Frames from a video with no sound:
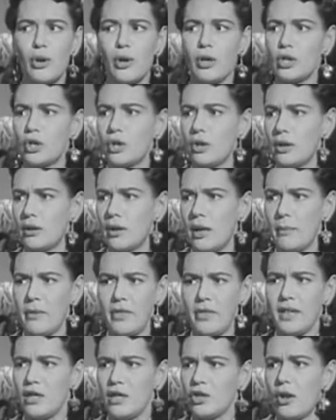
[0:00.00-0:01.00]
all tore
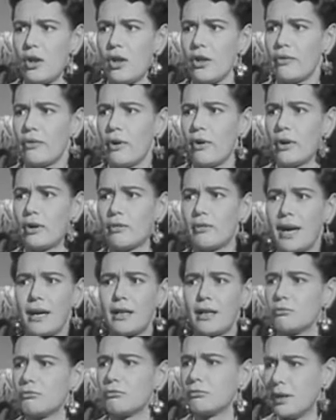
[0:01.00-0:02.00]
up, things all thrown
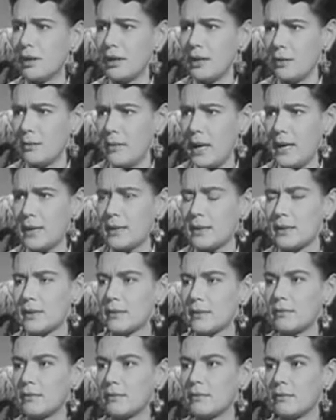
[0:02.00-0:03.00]
around, a real mess
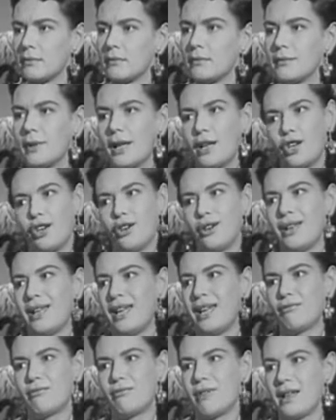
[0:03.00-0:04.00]
and her
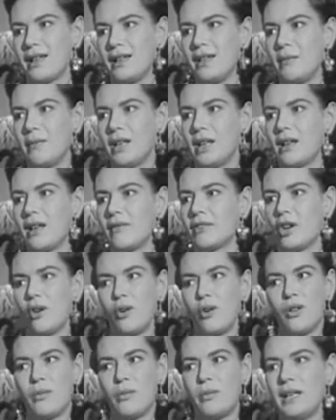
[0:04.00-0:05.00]
laying right in the middle of it,
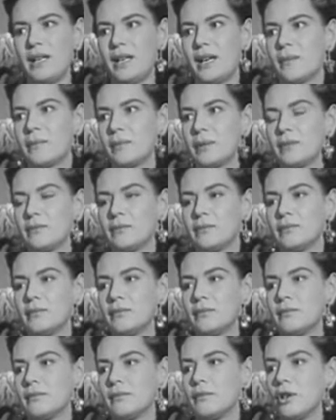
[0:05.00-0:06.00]
all beat up.
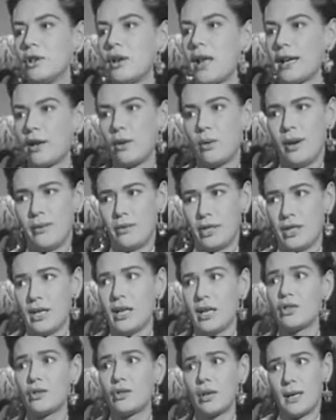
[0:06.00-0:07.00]
Looked like whoever
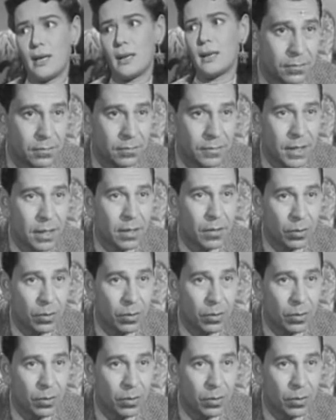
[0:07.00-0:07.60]
done it tried to kill her.